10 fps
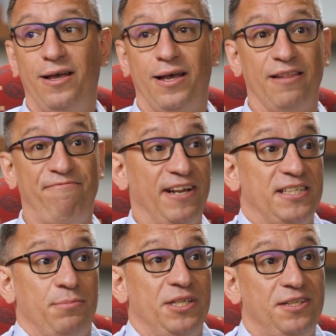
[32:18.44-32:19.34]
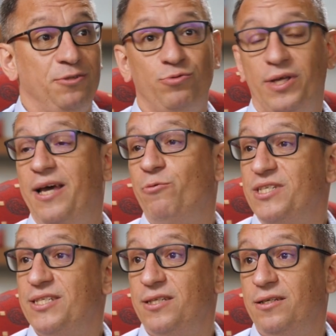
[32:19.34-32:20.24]
And flexibility today we
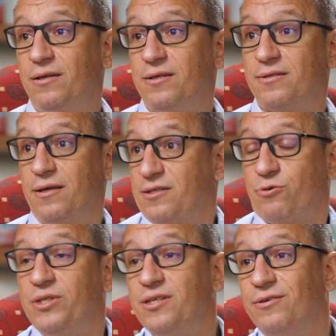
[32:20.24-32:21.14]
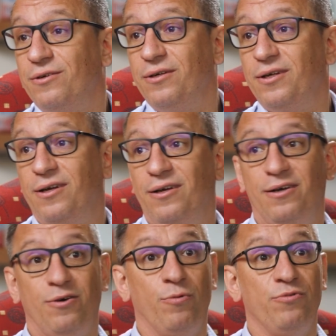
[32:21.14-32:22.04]
see is critical.
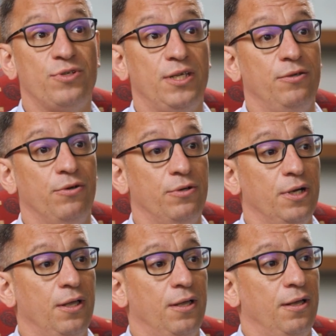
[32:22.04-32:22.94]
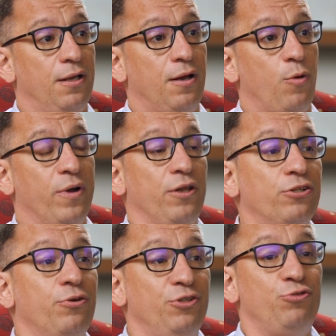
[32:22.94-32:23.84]
Obviously, we're
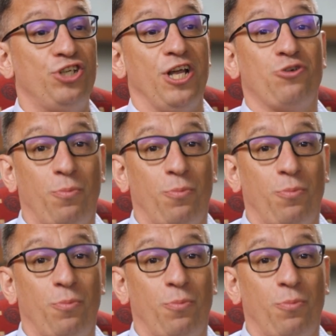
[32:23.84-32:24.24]
not going to change